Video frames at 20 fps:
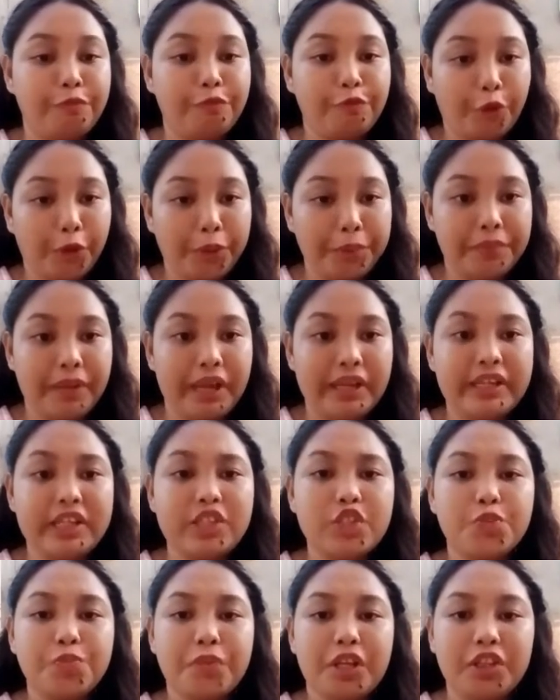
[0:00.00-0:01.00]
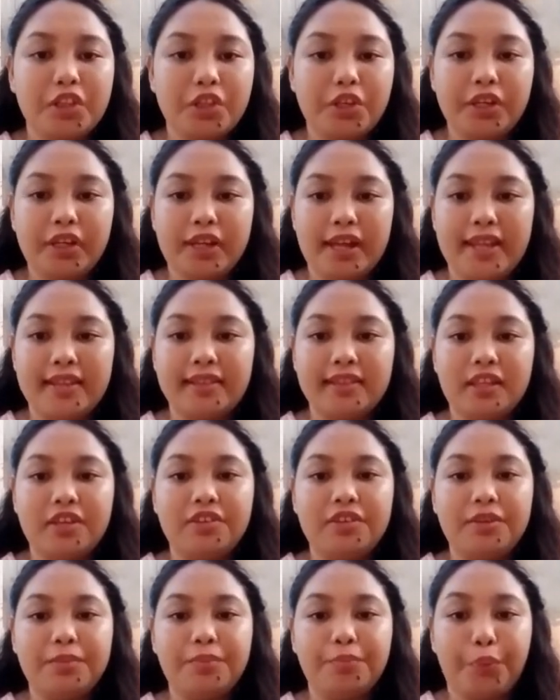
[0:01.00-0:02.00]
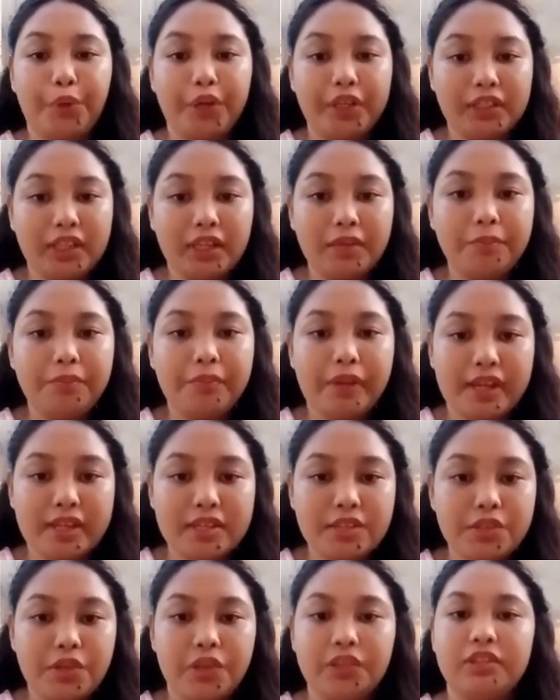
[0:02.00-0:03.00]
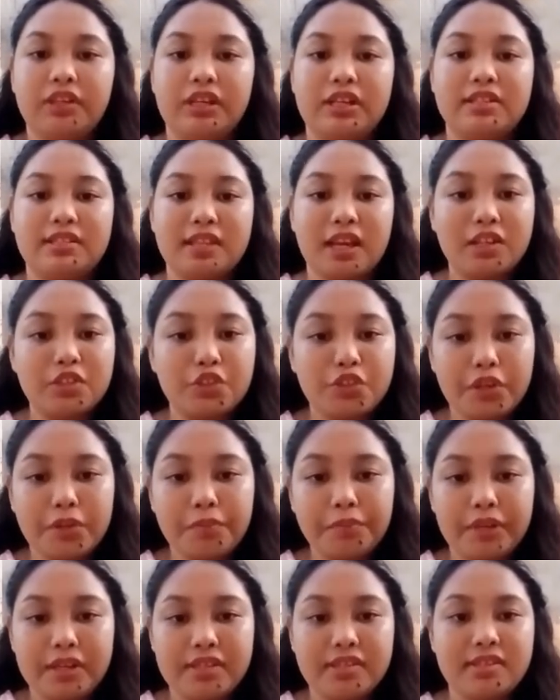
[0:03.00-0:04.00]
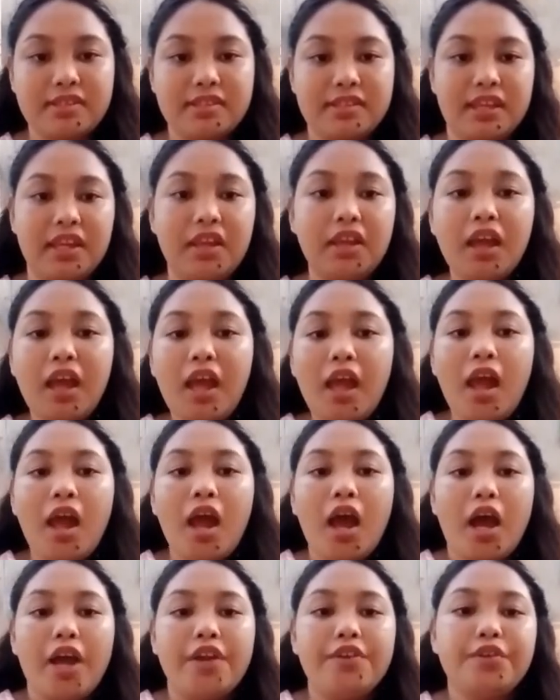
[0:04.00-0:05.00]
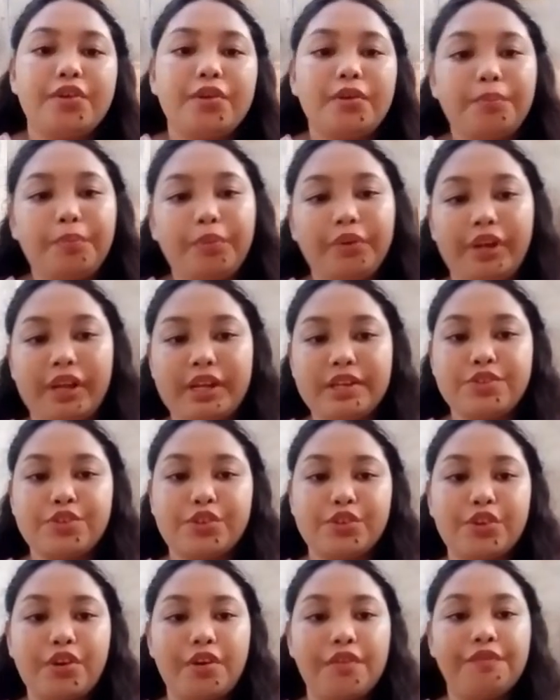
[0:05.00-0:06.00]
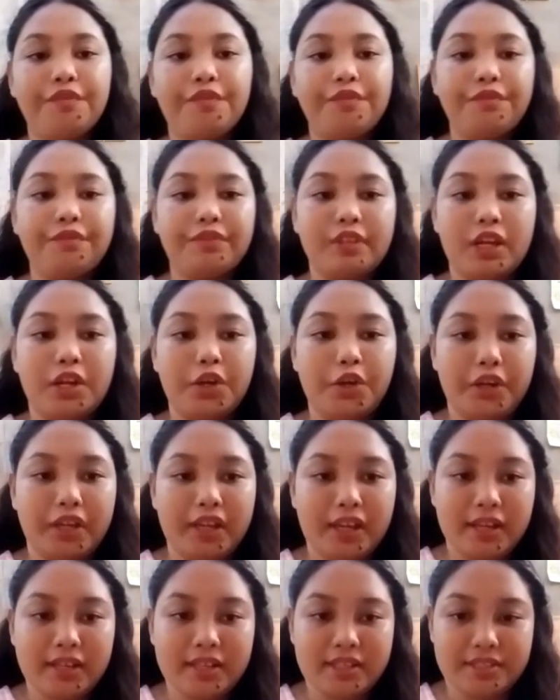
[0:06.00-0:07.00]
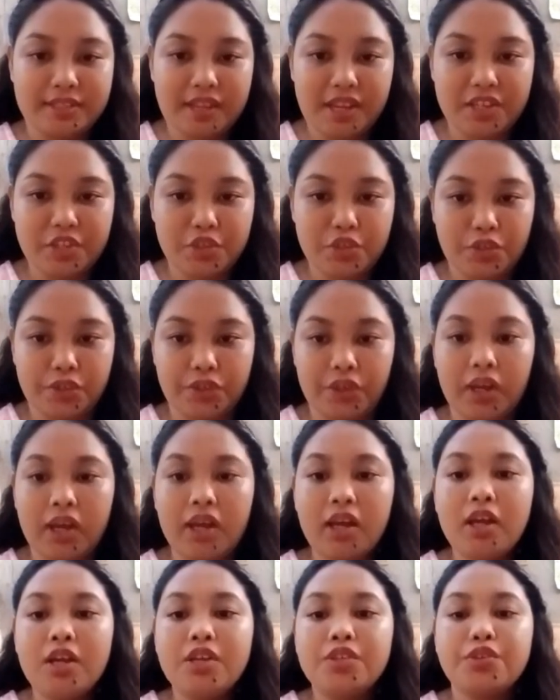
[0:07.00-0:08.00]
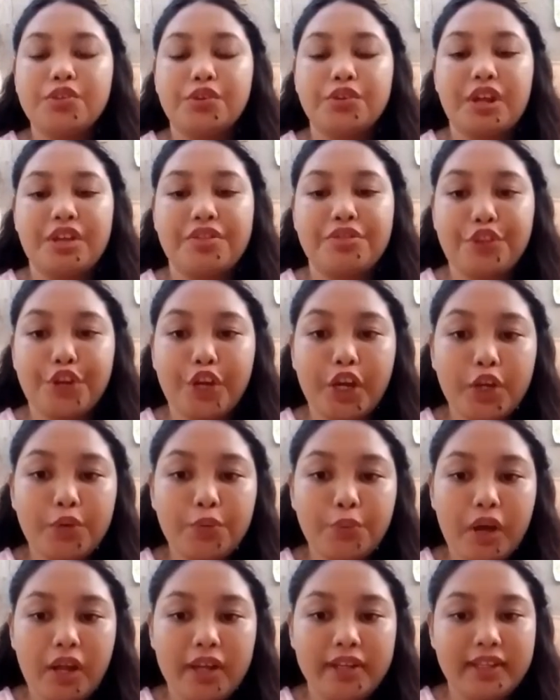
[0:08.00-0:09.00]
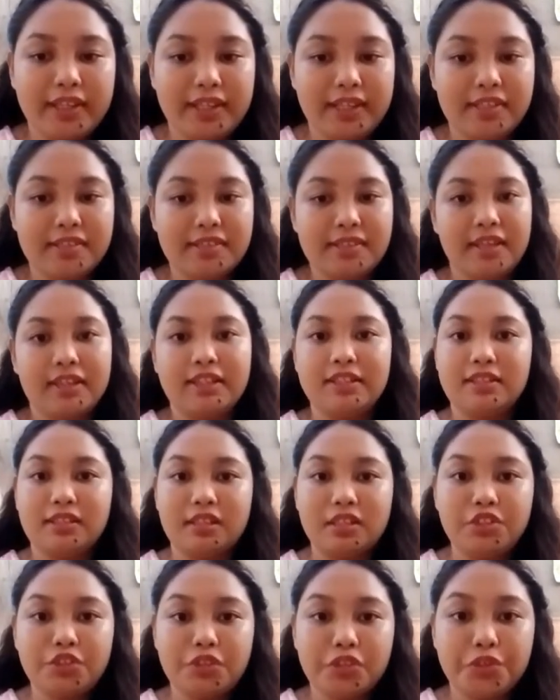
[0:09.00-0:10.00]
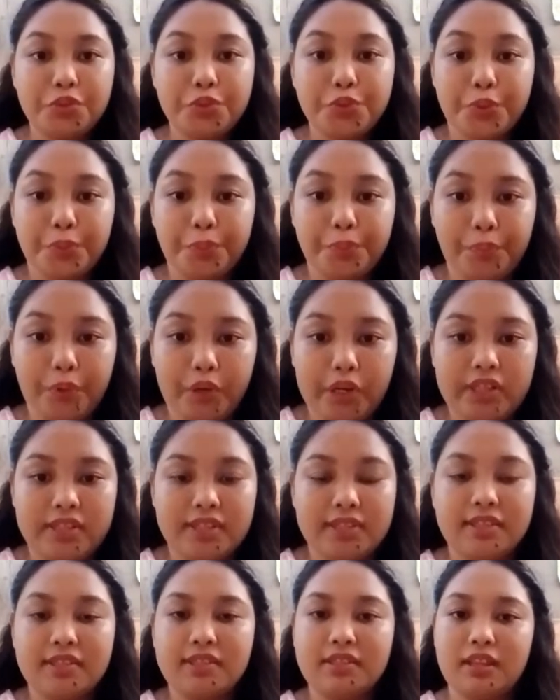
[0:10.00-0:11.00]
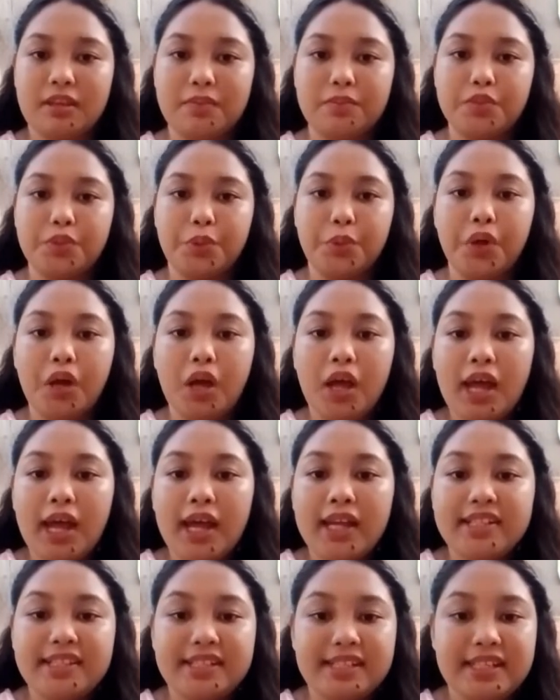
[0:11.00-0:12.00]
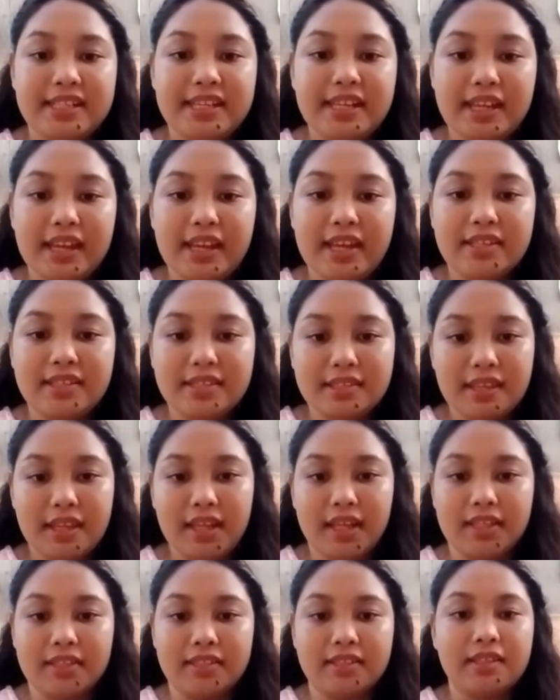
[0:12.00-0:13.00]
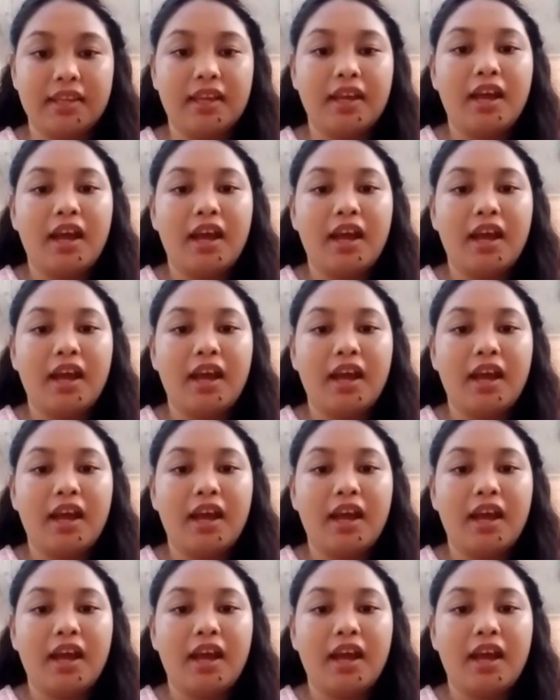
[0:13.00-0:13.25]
for management-oriented reporting based on transaction processing and operation of the organization. So the third one is the Decision Support System, DSS.